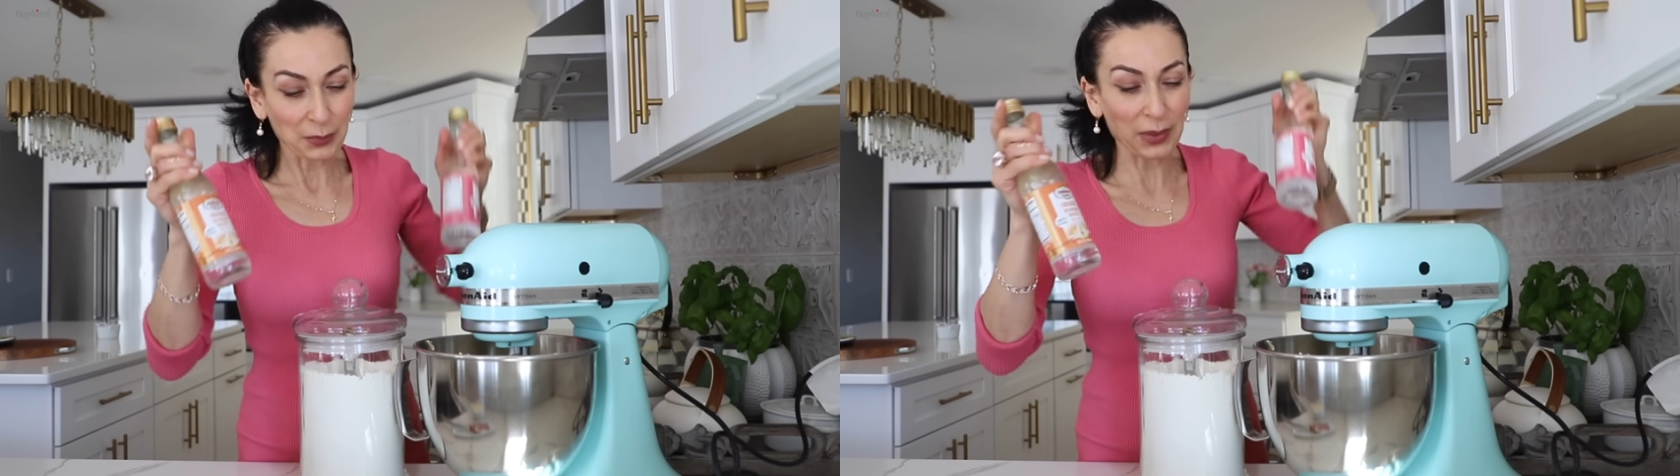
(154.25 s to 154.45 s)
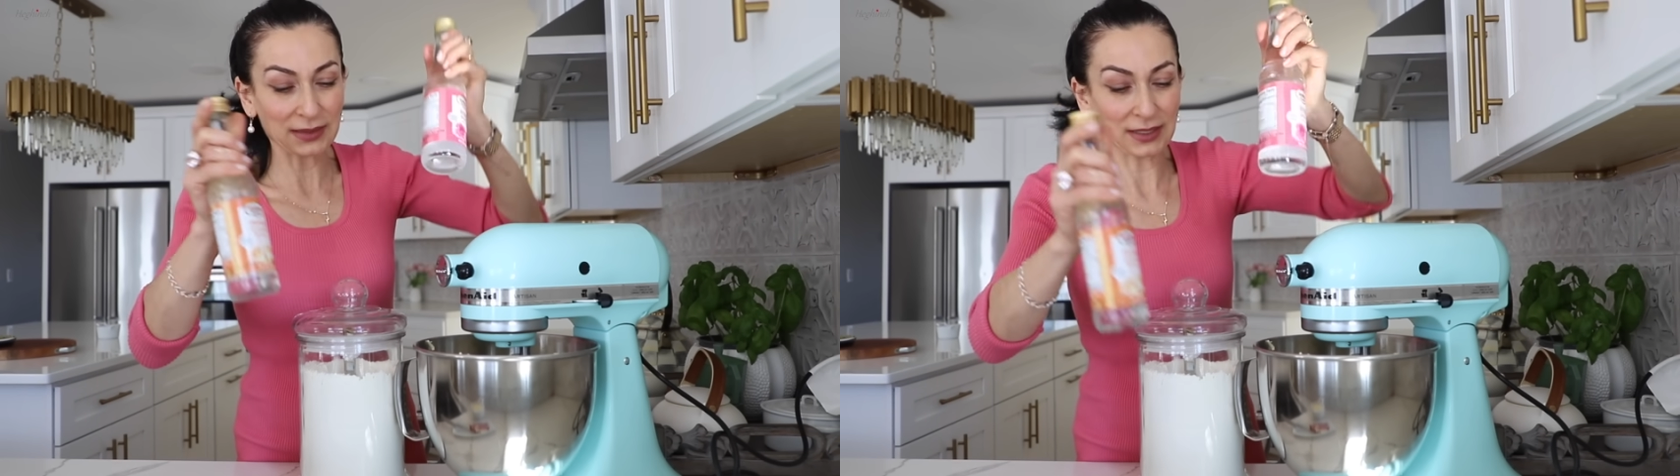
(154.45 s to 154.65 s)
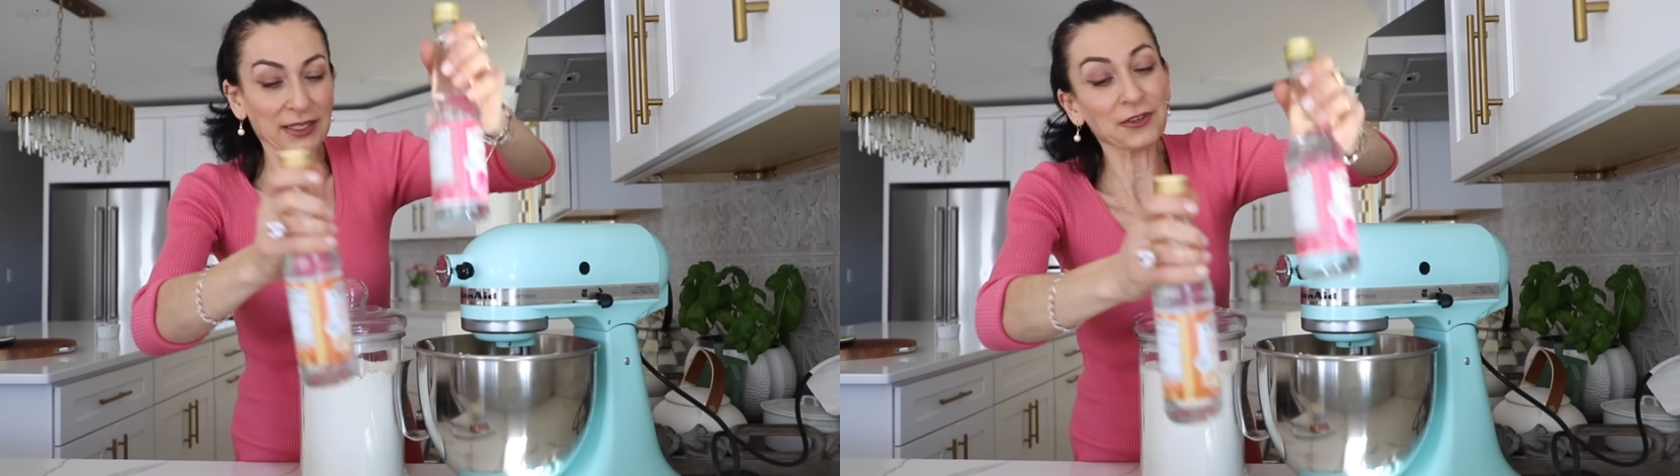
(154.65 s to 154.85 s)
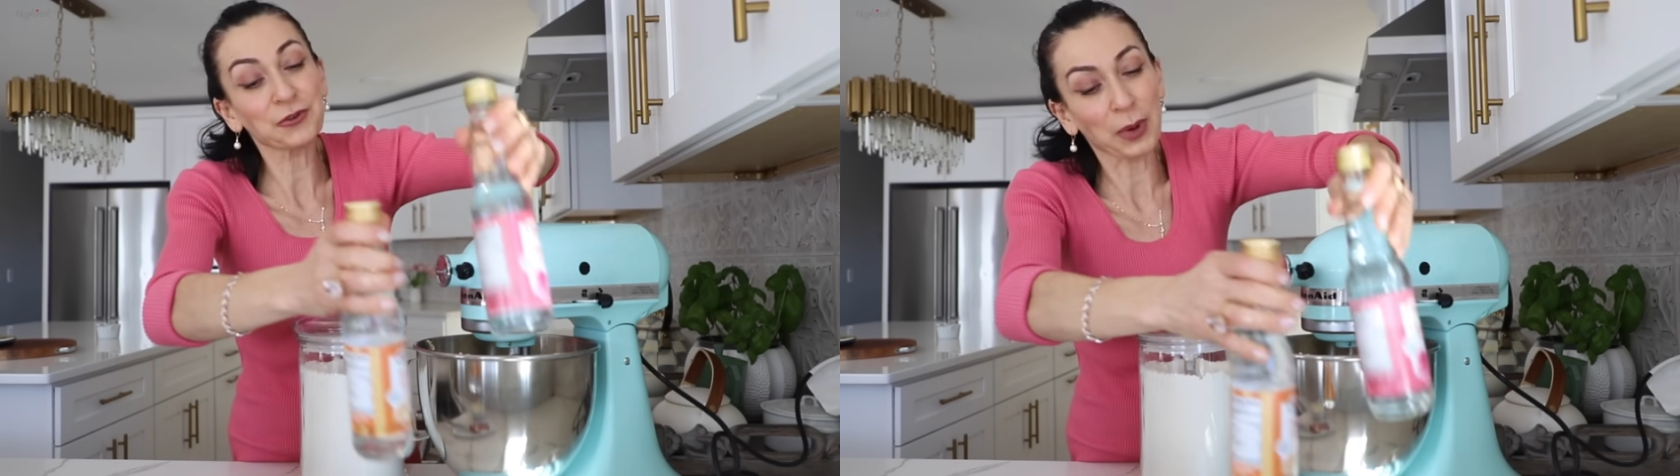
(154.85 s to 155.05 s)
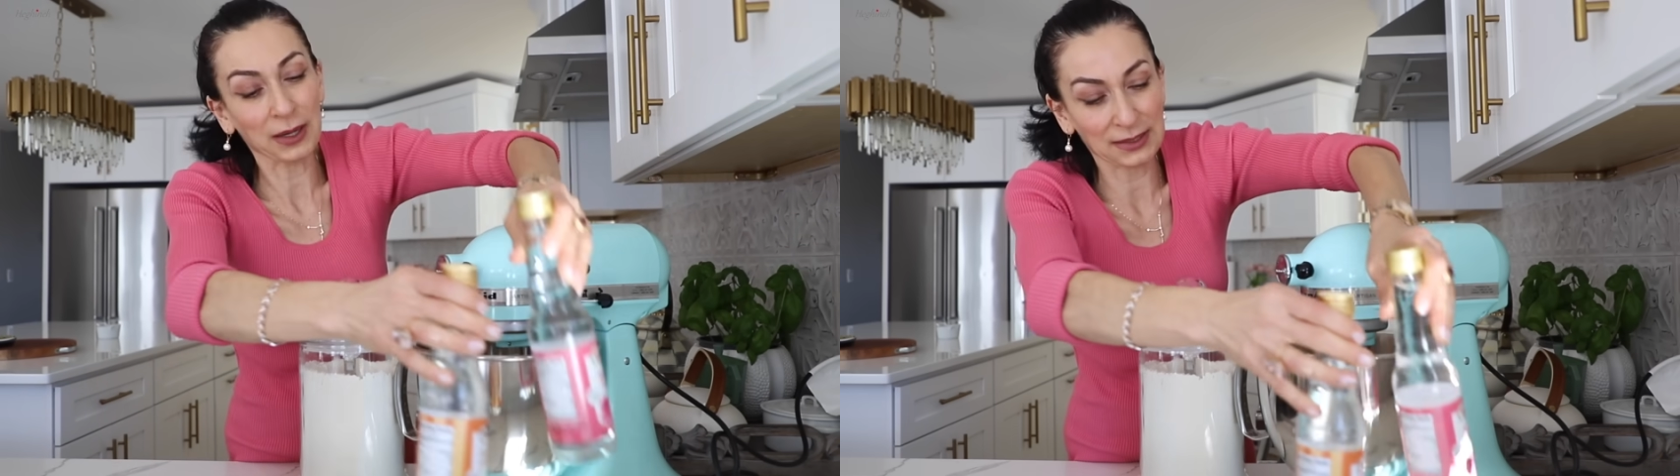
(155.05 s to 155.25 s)
butter if
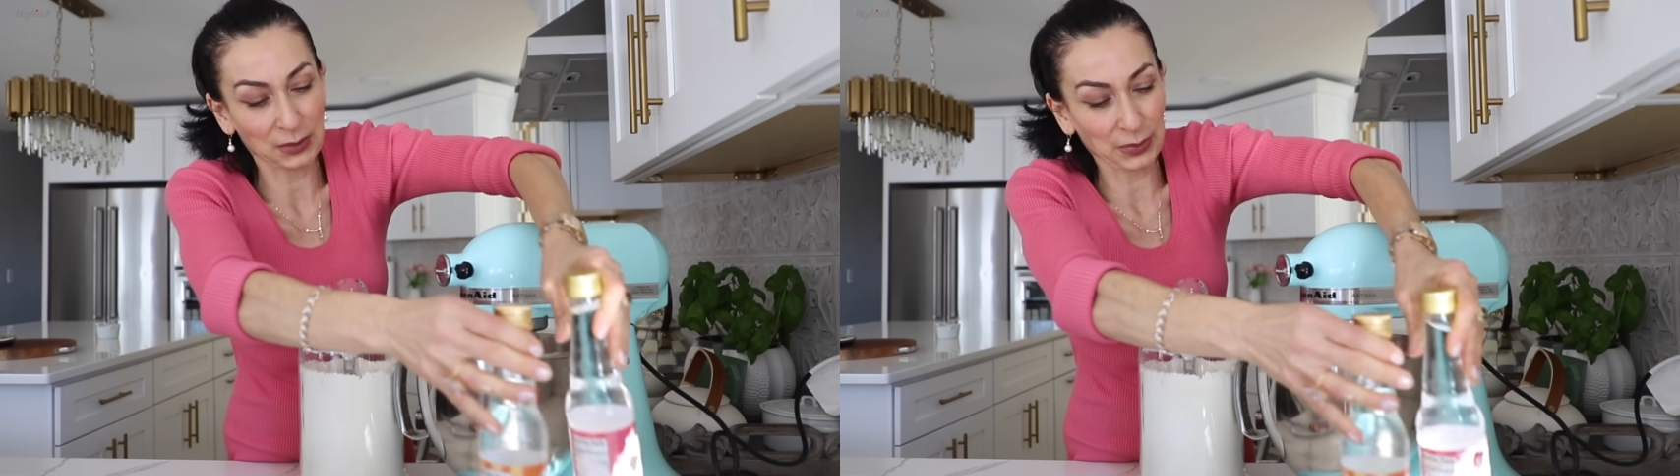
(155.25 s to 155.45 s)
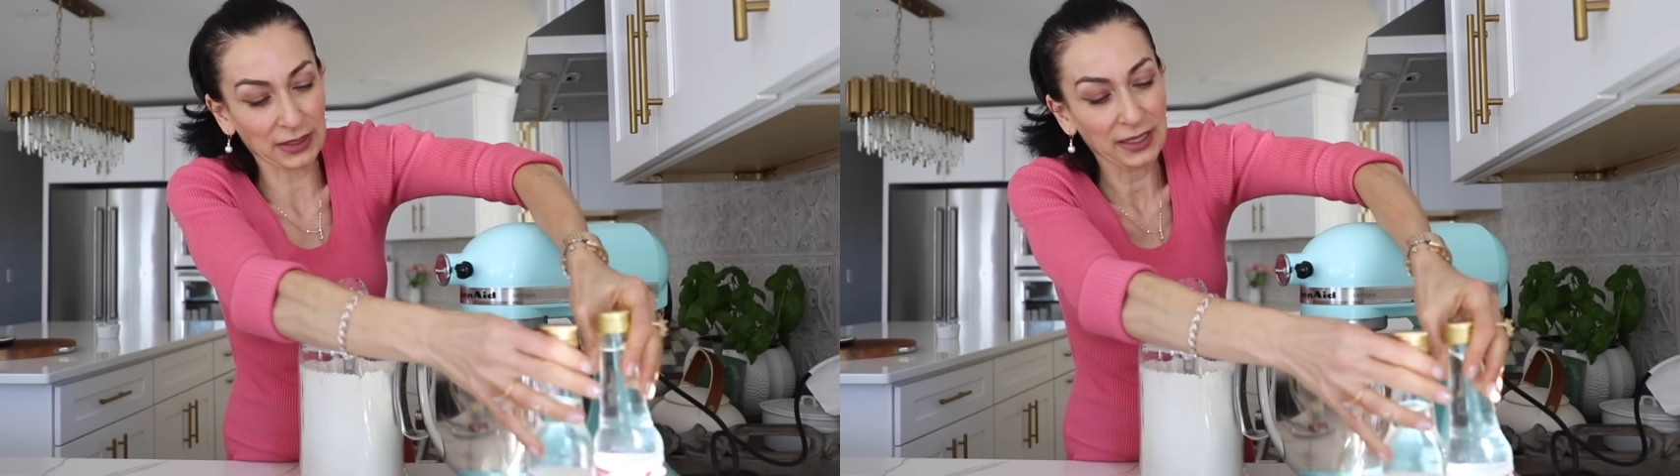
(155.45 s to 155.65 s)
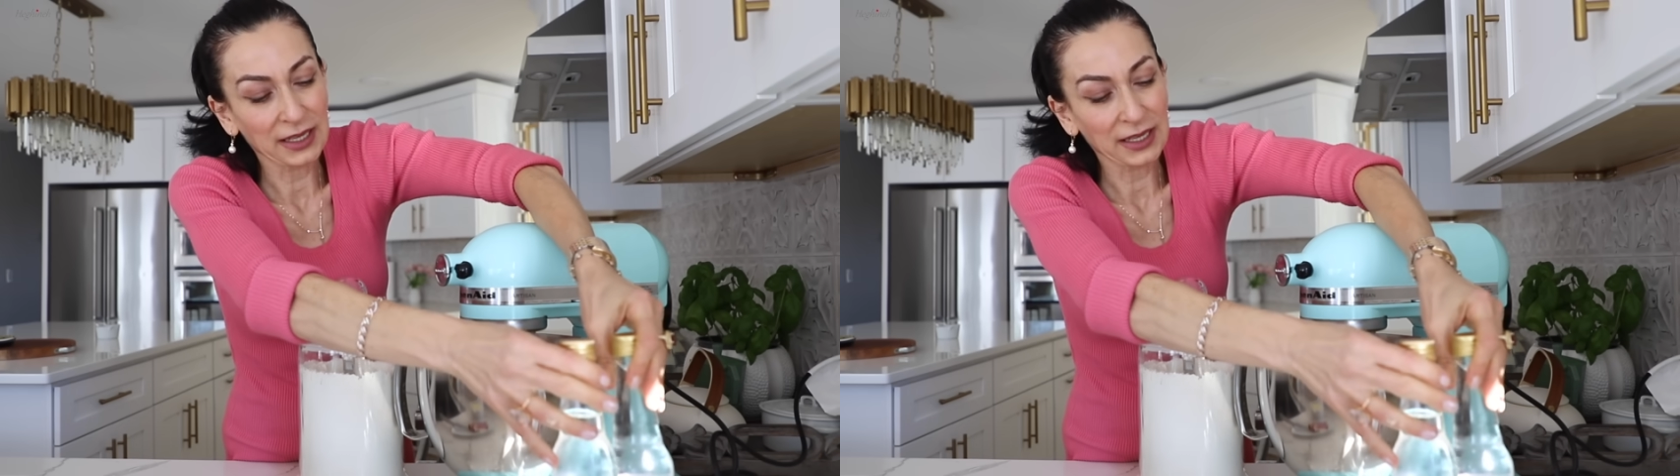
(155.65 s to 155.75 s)
possible.